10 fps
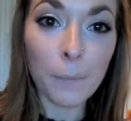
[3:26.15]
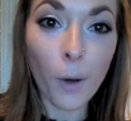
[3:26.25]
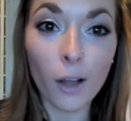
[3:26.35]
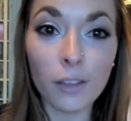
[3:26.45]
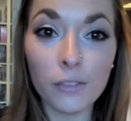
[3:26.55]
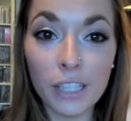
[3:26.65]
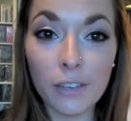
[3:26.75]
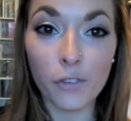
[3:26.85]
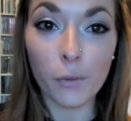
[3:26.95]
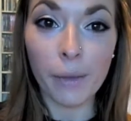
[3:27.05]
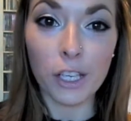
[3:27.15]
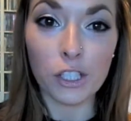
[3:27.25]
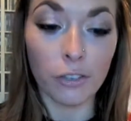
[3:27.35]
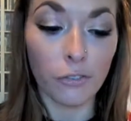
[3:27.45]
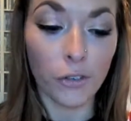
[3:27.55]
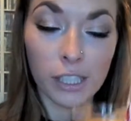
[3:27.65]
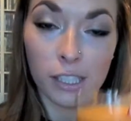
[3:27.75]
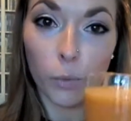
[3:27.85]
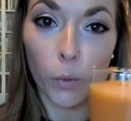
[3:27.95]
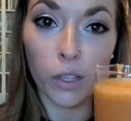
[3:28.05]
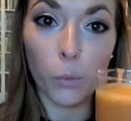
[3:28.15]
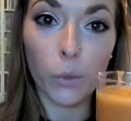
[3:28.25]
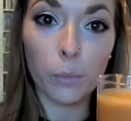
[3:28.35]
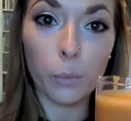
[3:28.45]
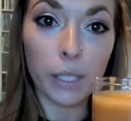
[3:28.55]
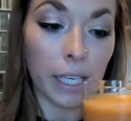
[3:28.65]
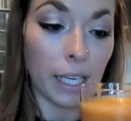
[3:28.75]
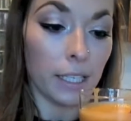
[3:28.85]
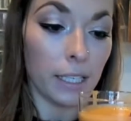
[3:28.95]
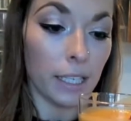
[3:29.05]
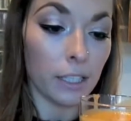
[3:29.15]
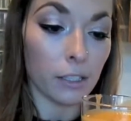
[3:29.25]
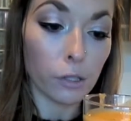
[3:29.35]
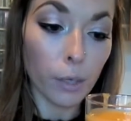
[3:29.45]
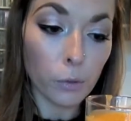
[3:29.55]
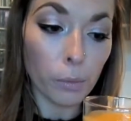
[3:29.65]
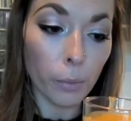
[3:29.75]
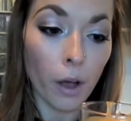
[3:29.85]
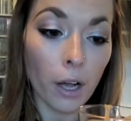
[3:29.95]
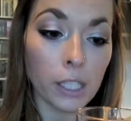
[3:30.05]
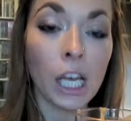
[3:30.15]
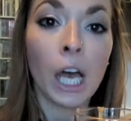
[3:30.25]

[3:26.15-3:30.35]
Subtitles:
All of the information for this smoothie will be in the description box